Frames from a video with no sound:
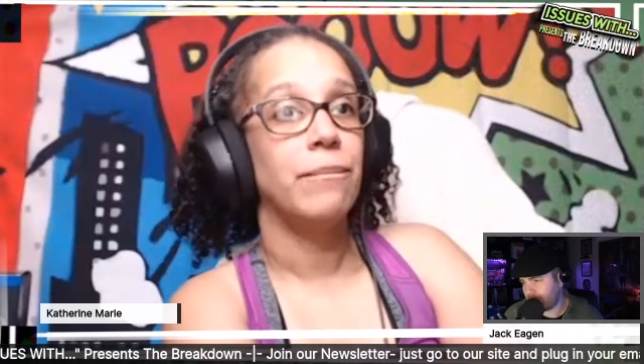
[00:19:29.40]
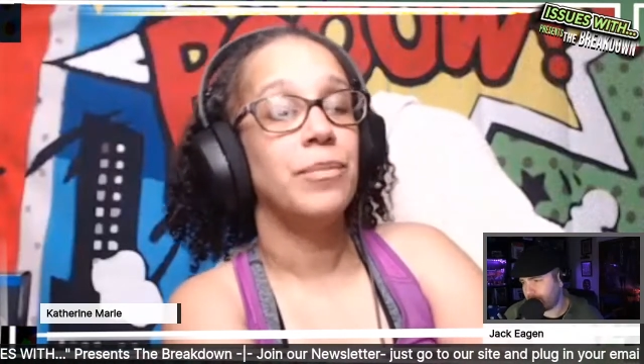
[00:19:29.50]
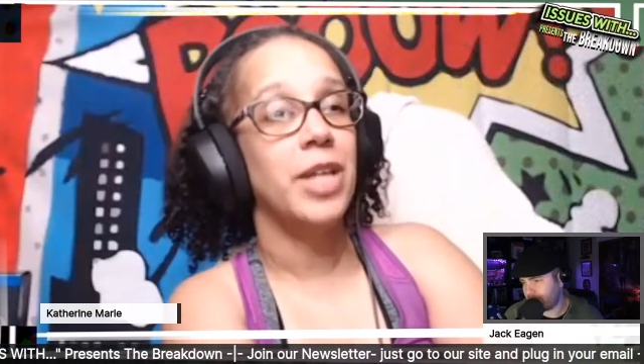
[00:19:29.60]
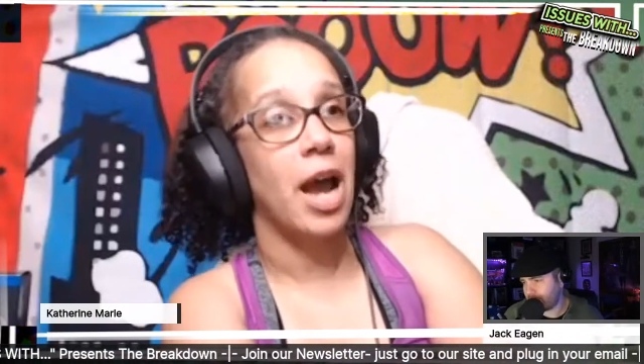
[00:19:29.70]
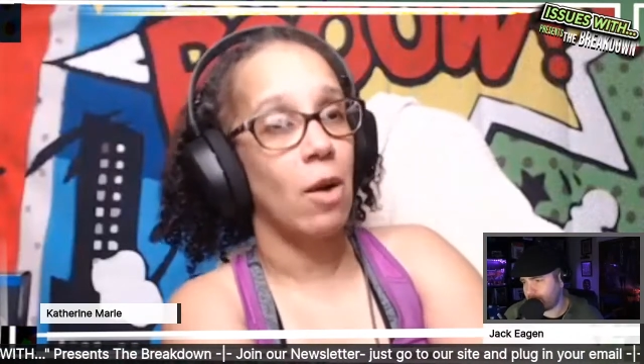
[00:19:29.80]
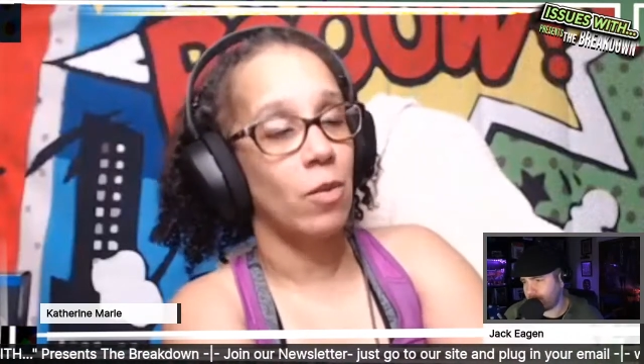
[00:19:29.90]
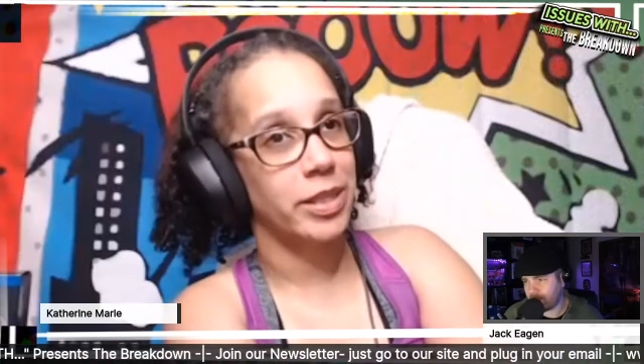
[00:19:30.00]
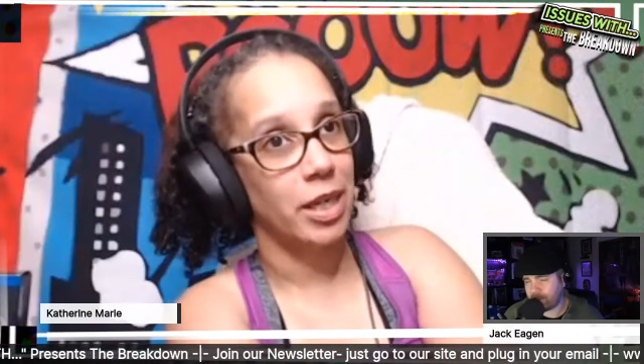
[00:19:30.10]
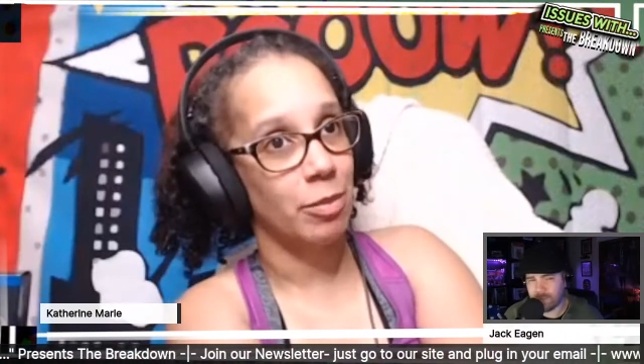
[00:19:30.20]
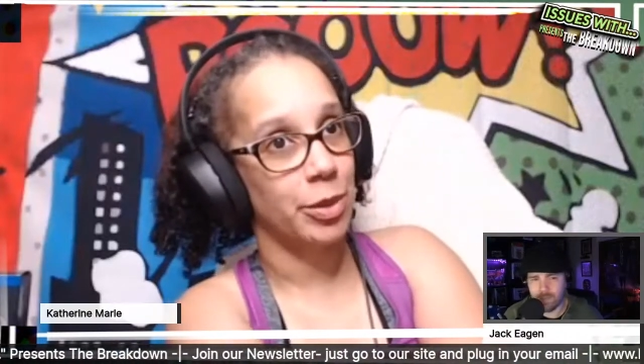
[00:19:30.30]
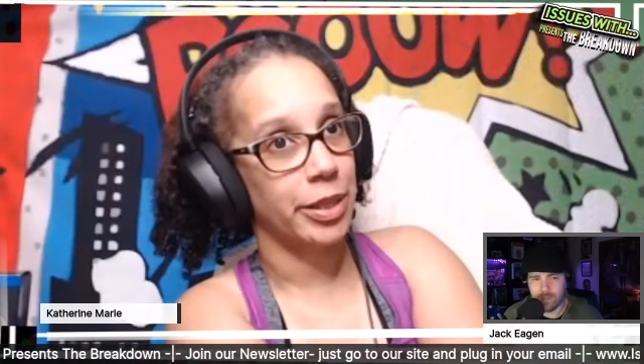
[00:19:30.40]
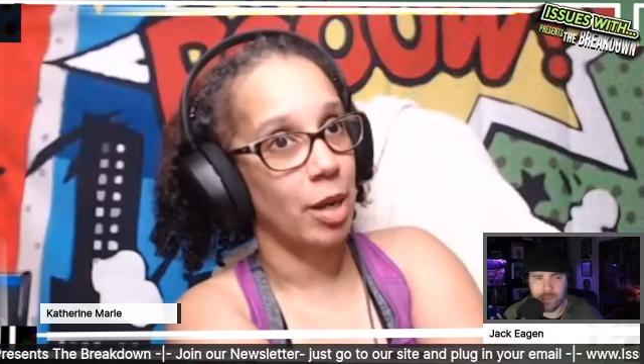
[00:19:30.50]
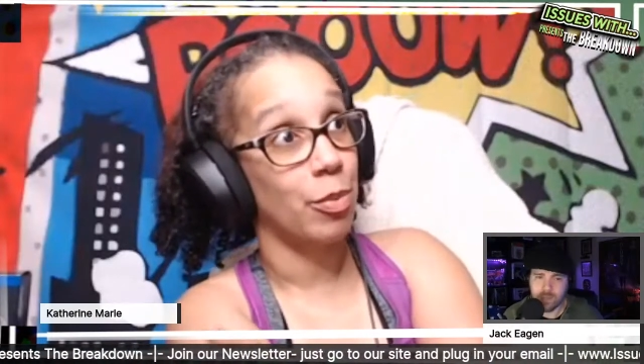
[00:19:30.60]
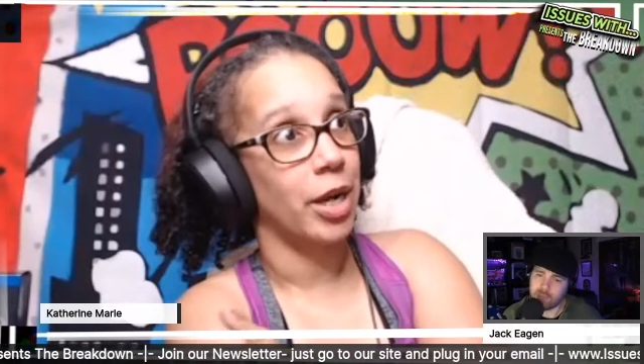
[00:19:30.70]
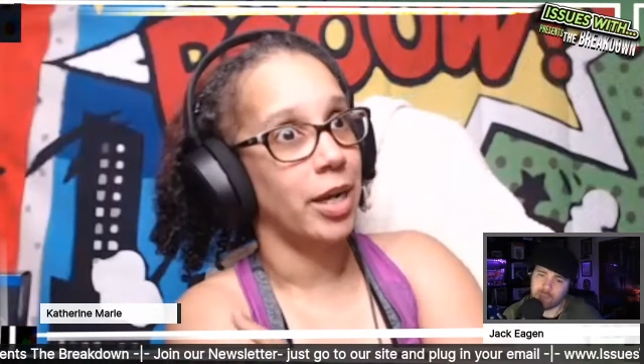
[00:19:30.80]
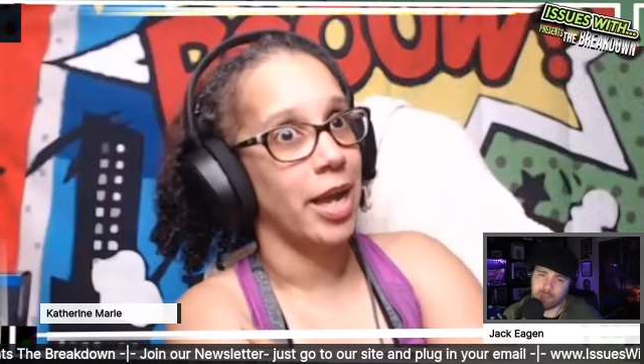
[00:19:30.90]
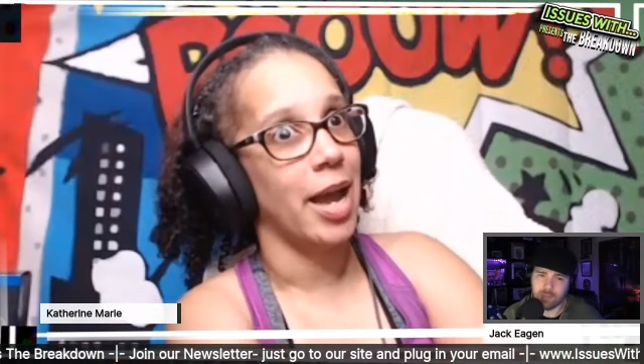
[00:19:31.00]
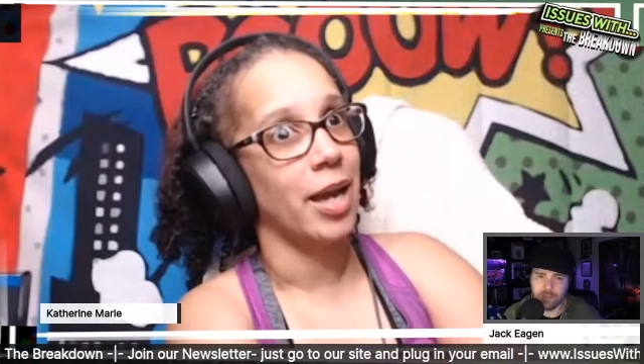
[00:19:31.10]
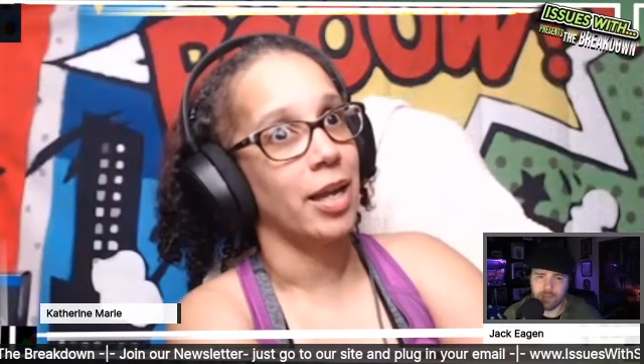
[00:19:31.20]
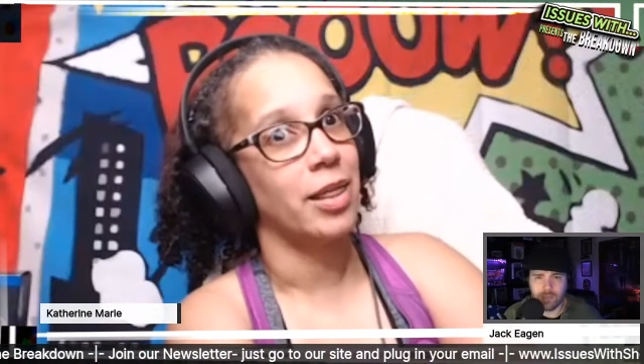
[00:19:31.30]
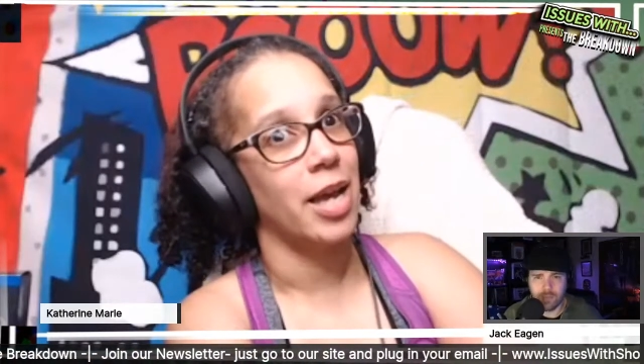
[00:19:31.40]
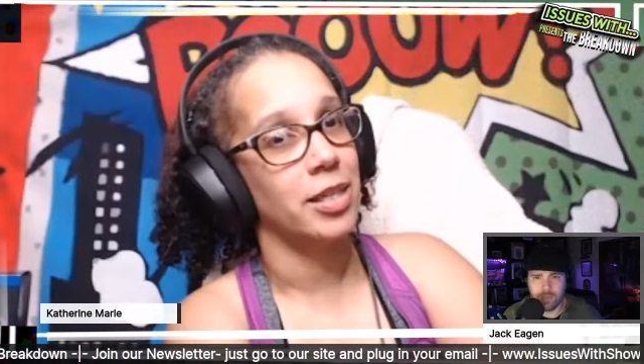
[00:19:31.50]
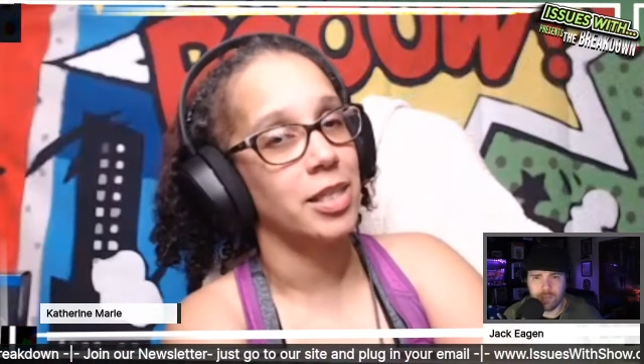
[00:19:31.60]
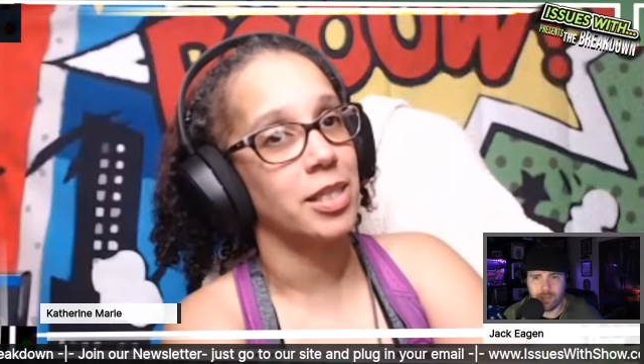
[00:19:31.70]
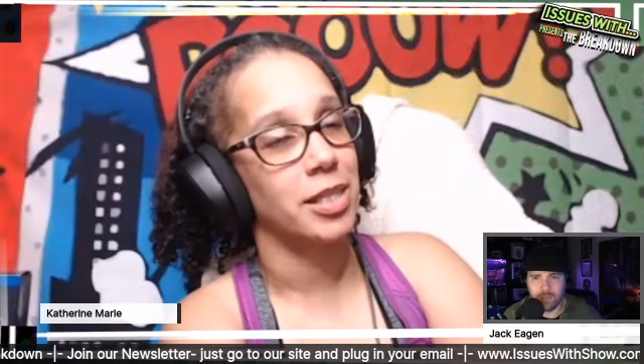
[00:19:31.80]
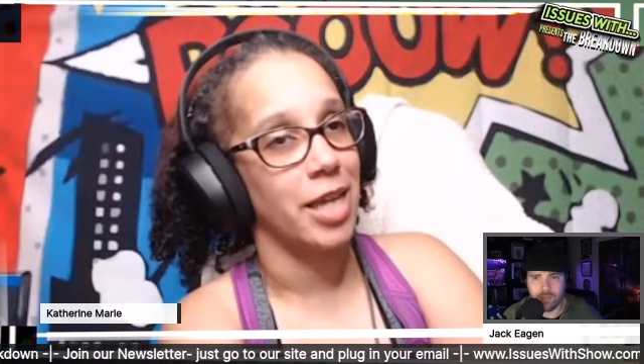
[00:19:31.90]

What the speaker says: Yeah, I wasn't able to get Brainiac, and that's